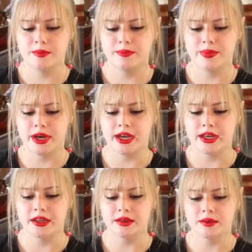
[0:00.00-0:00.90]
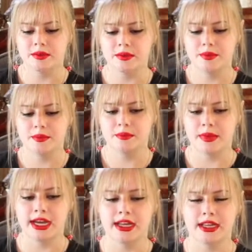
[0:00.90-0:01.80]
but
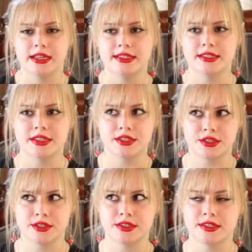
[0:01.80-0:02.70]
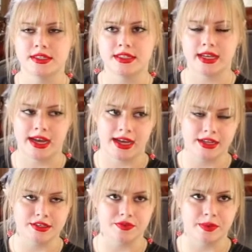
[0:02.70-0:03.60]
my sister's dad
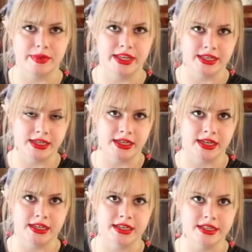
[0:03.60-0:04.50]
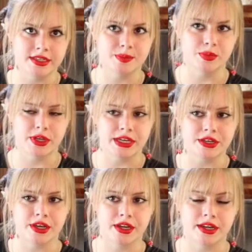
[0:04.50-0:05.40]
is from India and he's pretty
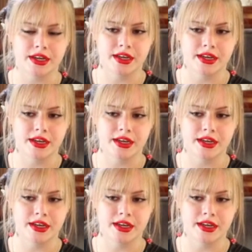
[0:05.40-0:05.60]
dark,